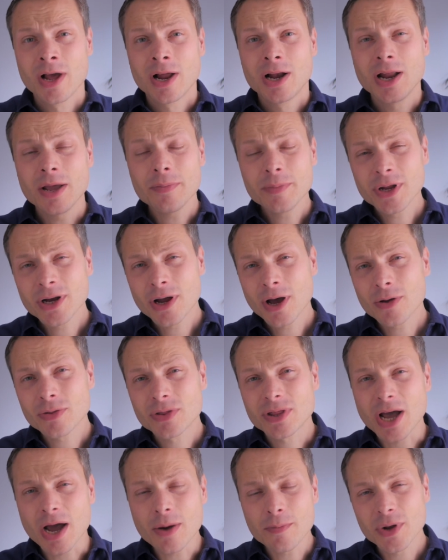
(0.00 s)
Let me know
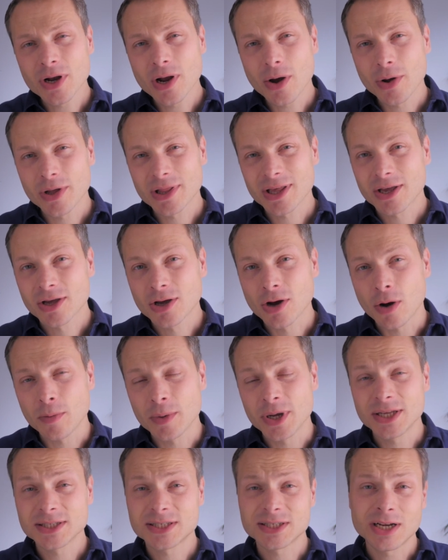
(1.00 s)
down below in the
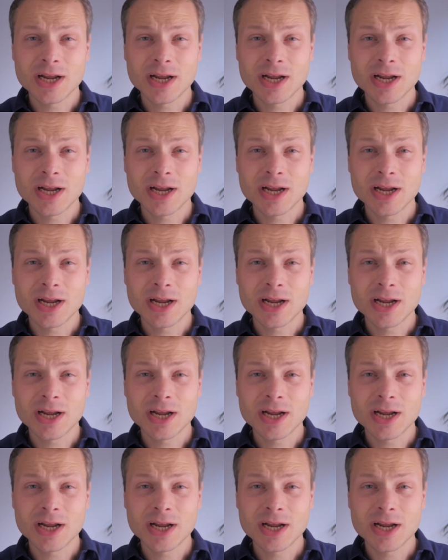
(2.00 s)
comments,